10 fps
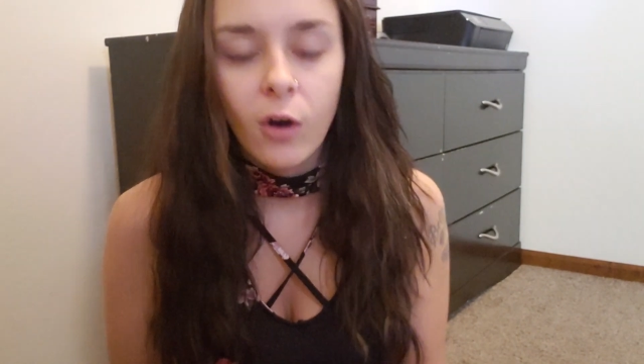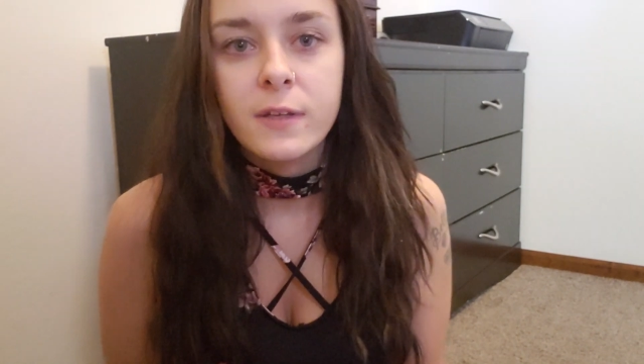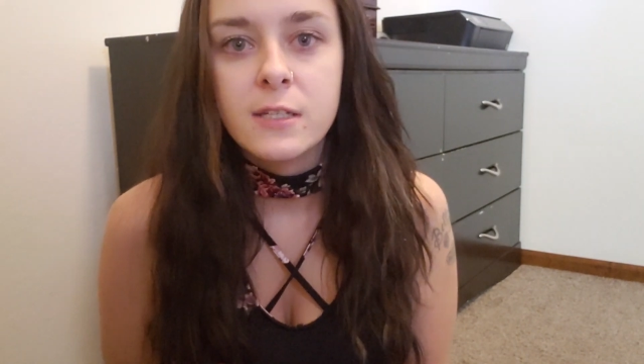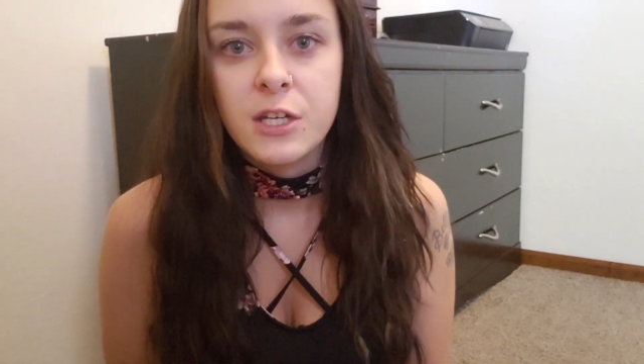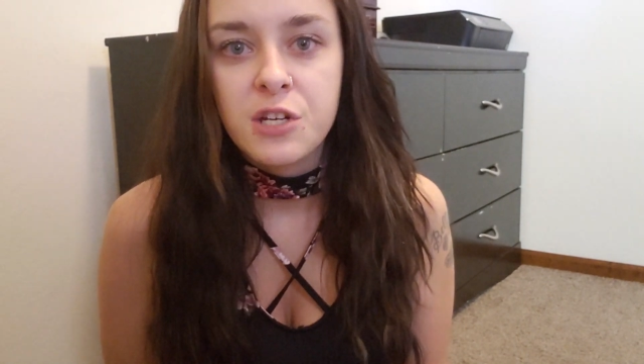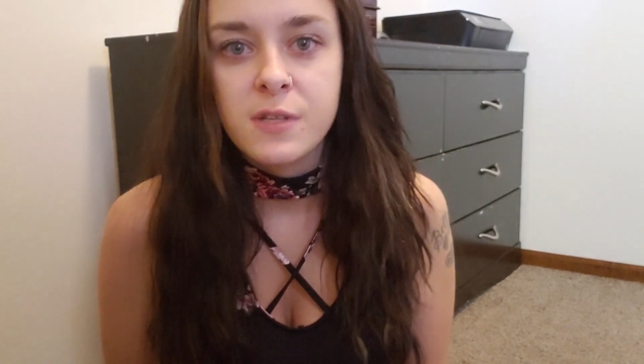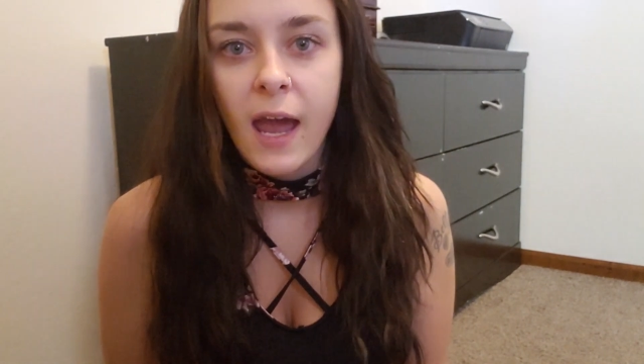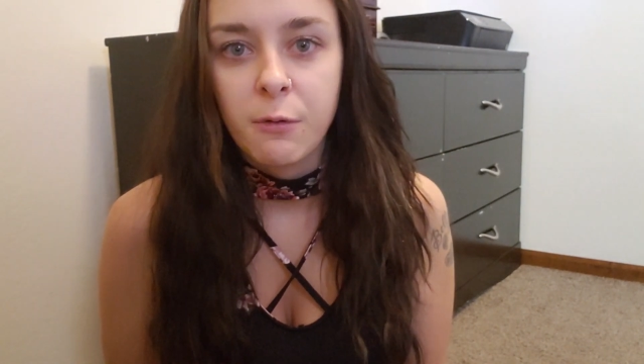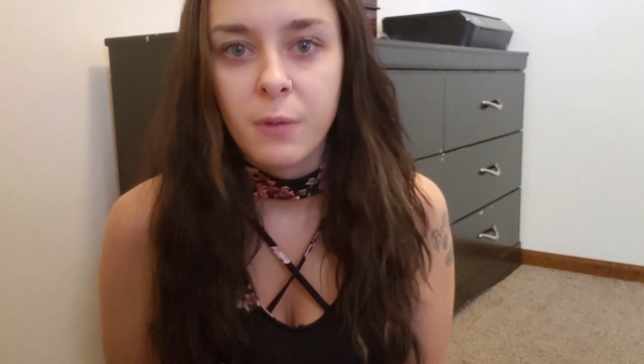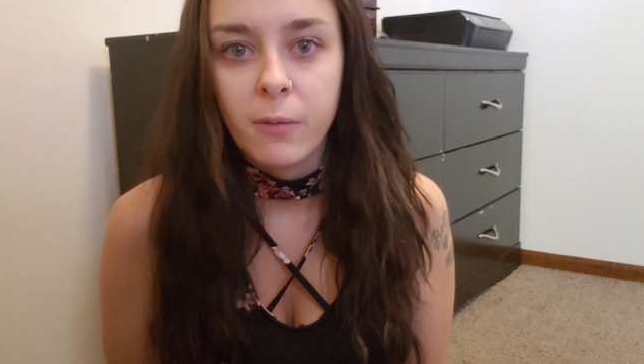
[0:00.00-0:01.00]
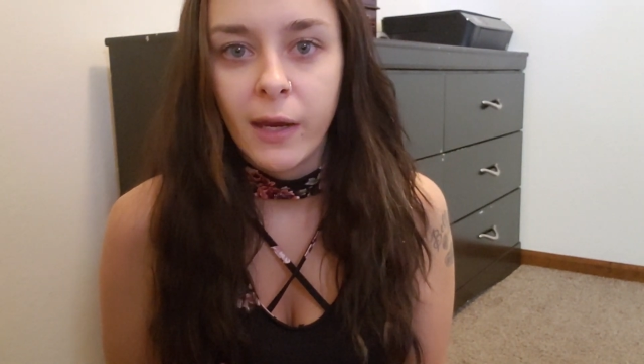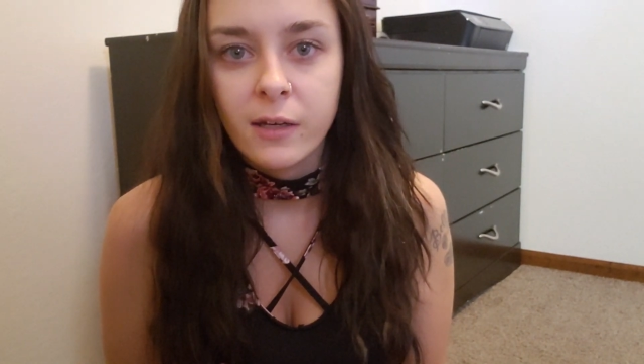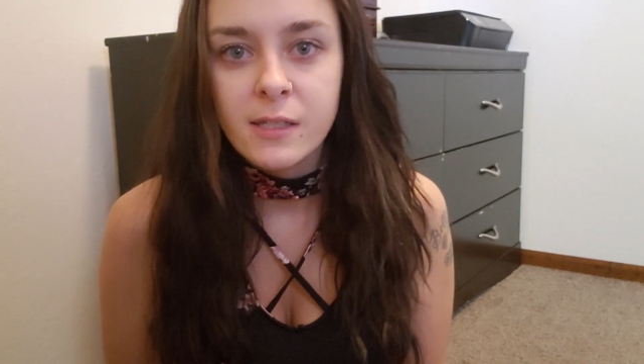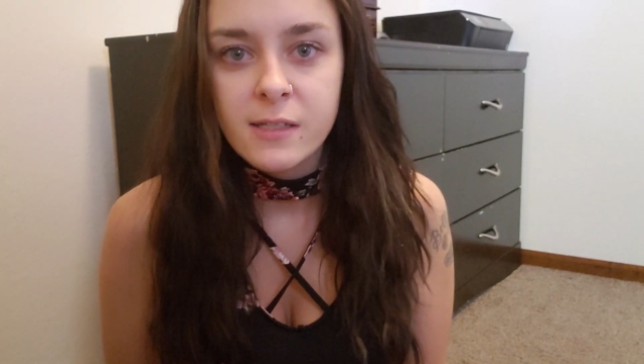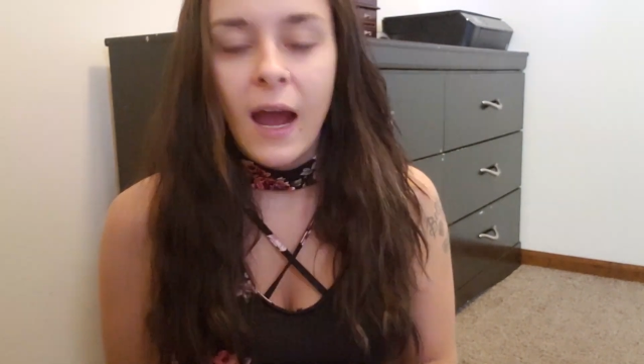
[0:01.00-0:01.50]
all these issues I had with my
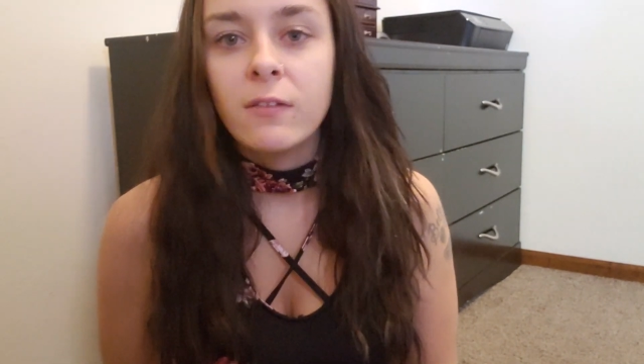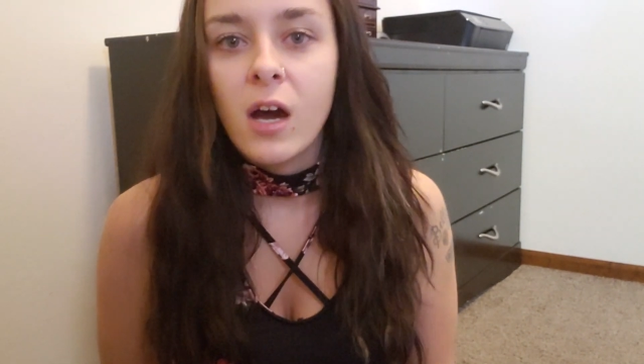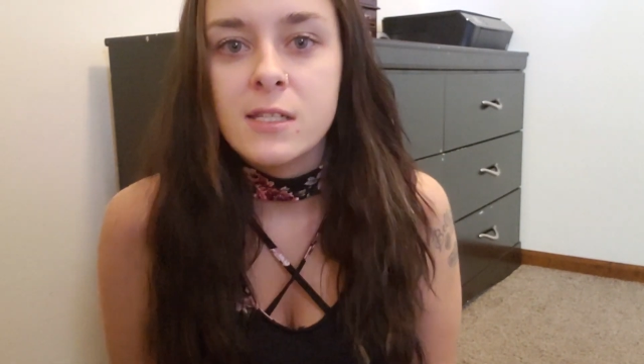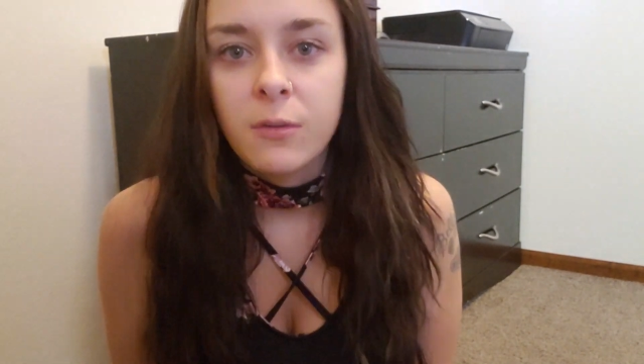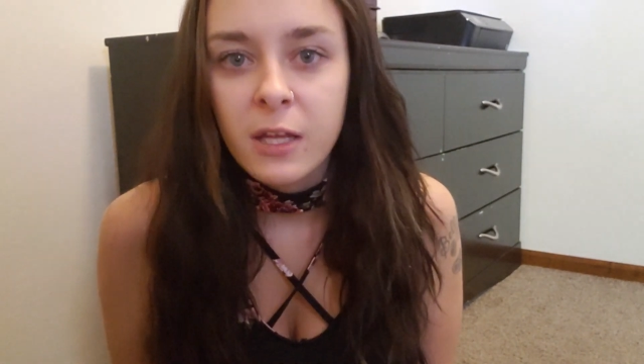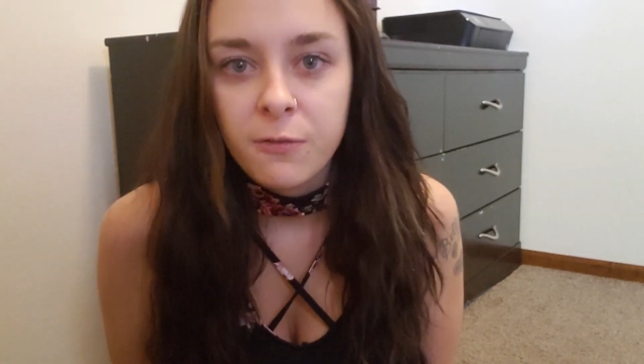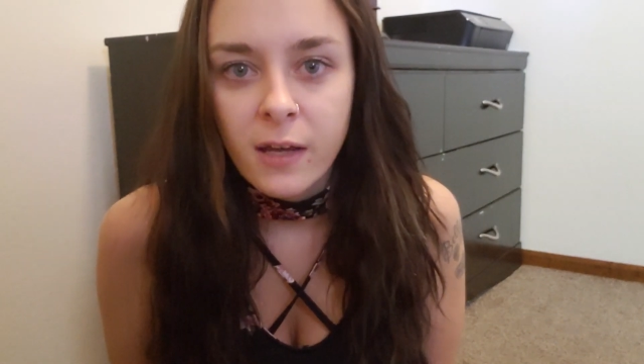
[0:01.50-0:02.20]
parents, I lost so many